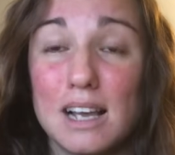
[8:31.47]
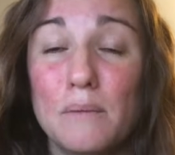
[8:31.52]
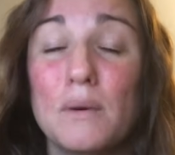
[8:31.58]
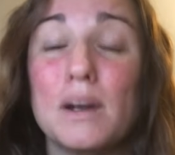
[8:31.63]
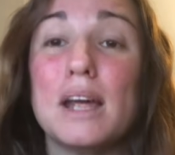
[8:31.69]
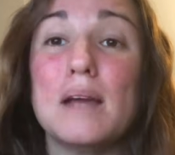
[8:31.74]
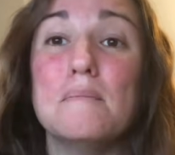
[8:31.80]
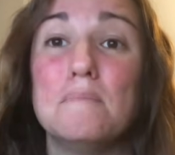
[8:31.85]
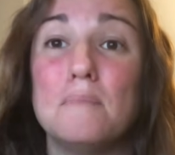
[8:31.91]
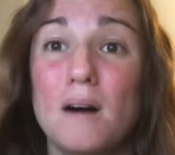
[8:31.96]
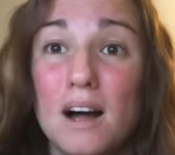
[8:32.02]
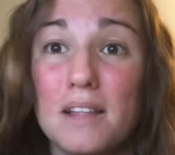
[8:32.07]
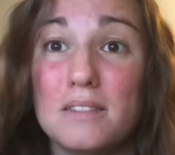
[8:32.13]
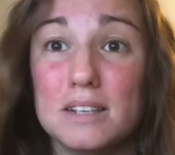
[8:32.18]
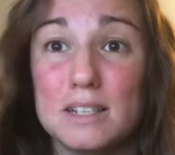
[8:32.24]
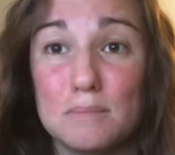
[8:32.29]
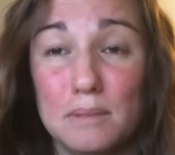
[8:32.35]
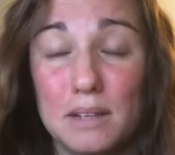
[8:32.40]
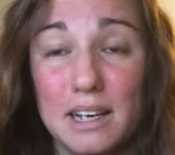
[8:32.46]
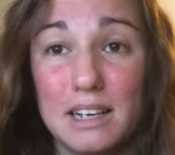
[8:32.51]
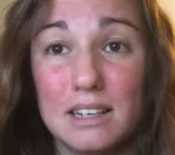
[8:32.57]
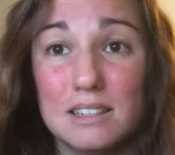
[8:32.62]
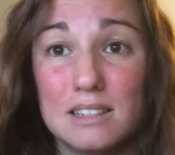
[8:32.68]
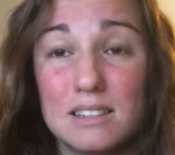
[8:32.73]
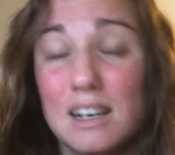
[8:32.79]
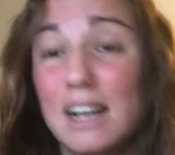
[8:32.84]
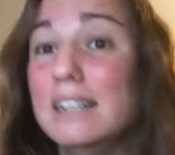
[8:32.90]
And when I bought this
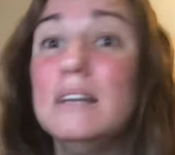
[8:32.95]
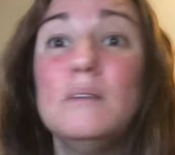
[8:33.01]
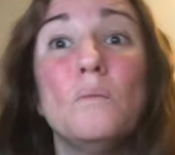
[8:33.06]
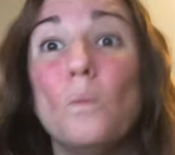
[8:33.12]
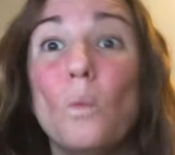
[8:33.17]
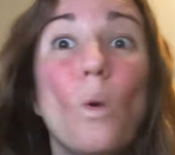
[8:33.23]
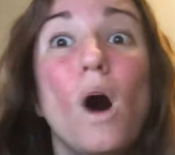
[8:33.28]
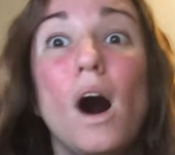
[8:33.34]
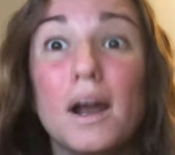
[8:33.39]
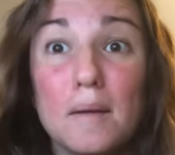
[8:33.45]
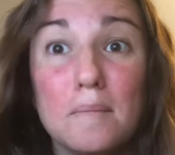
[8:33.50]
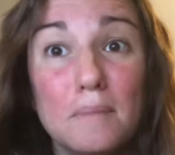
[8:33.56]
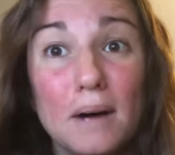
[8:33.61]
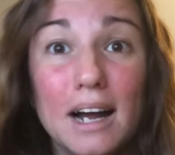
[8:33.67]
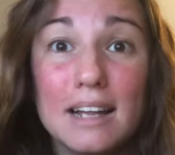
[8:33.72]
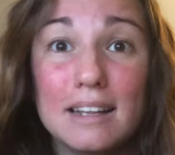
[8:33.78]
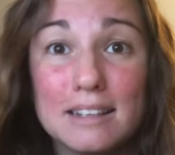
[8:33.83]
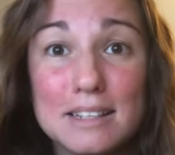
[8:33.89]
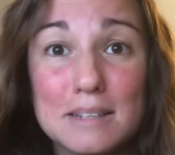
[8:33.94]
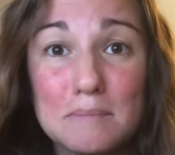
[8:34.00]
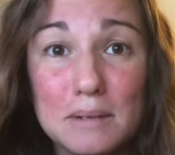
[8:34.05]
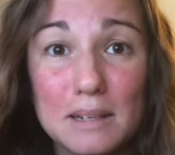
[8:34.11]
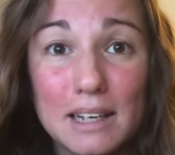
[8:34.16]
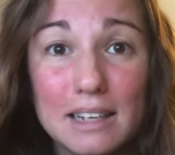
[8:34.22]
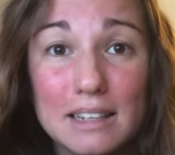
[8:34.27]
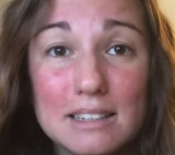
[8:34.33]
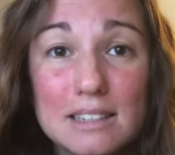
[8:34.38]
place, I didn't want to buy this
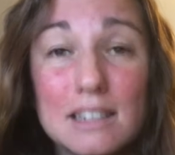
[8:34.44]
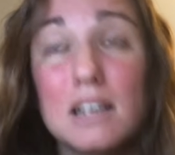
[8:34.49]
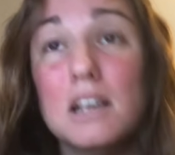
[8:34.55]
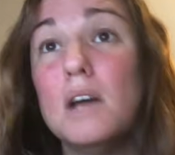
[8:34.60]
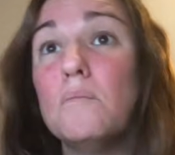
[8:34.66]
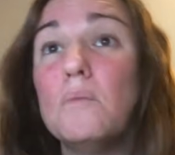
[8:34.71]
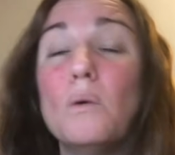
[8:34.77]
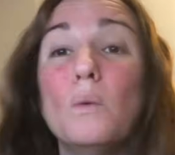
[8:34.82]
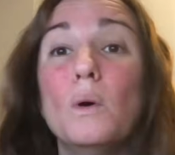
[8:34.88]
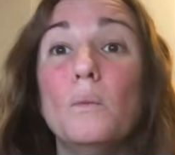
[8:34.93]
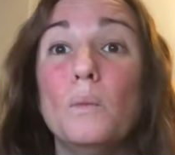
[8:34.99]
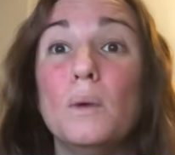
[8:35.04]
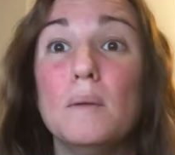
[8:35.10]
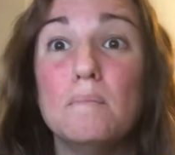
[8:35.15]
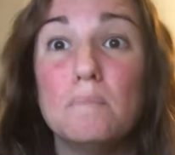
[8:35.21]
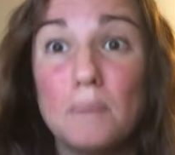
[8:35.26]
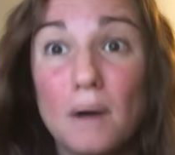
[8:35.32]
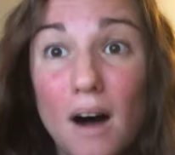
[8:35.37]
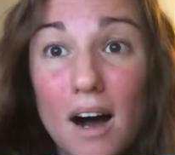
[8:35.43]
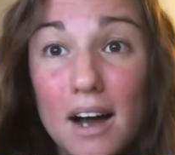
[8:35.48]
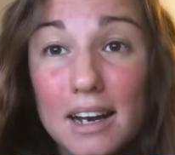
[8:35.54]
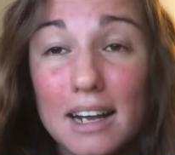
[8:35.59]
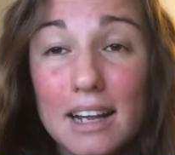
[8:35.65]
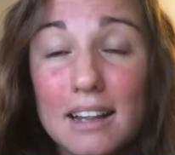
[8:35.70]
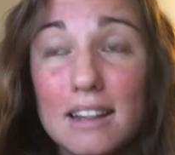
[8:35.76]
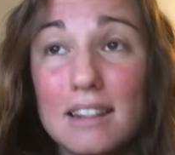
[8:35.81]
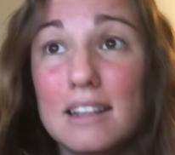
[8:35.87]
place, but when we bought
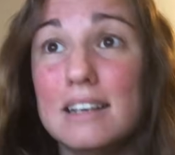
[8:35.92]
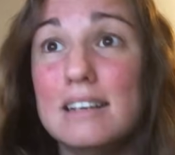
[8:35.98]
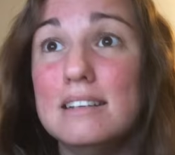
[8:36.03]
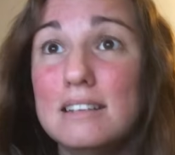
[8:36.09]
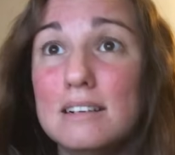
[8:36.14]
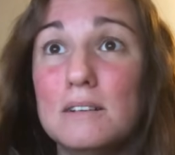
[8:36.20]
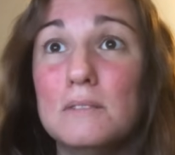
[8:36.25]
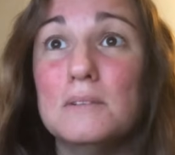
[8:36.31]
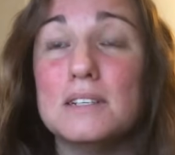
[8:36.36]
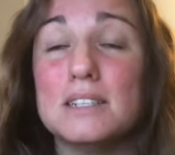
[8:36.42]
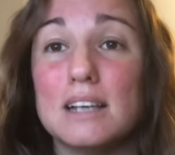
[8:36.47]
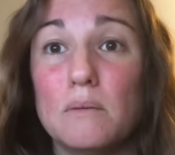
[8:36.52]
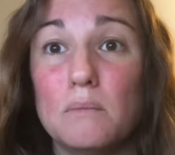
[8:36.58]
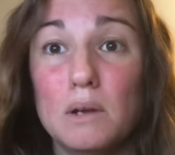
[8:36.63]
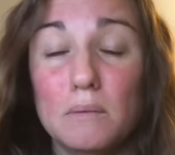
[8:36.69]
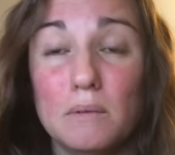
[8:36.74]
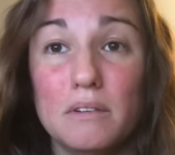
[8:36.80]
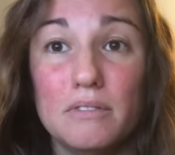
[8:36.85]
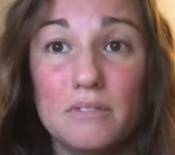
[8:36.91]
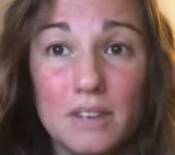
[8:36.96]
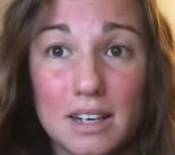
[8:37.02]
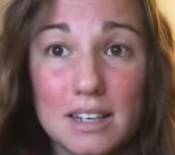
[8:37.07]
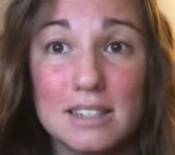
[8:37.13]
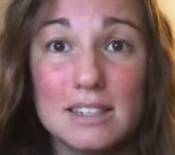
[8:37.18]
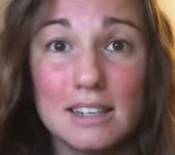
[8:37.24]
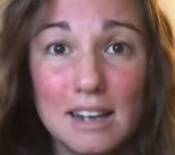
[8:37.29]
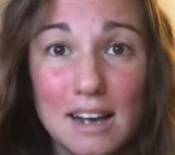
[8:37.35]
it, the deal was that we would
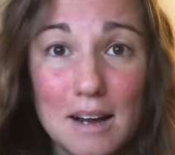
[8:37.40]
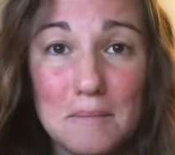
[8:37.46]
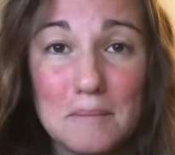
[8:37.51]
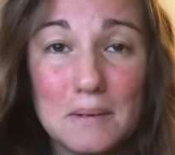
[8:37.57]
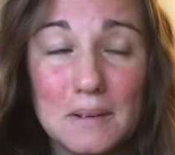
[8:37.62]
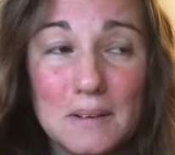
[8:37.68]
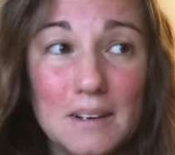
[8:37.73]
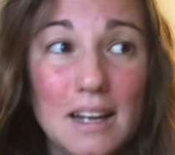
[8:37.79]
fix it up.